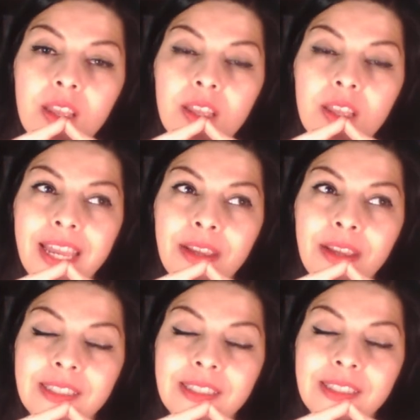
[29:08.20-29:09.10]

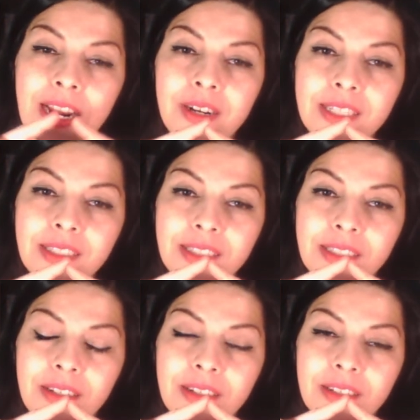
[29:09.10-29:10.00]
Okay,
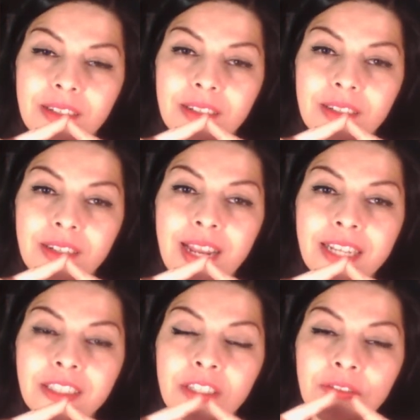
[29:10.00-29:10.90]
Ceres
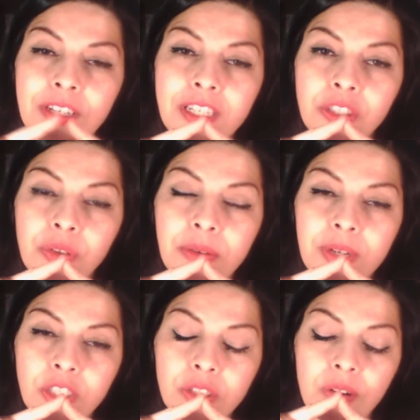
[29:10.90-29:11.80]
next to Venus going
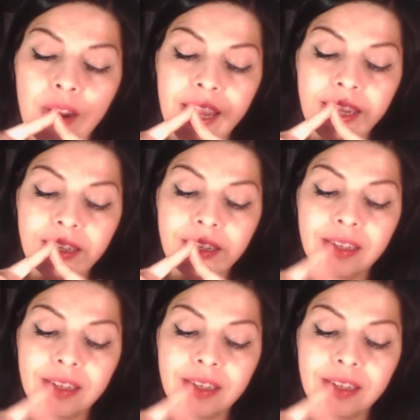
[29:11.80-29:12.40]
retrograde.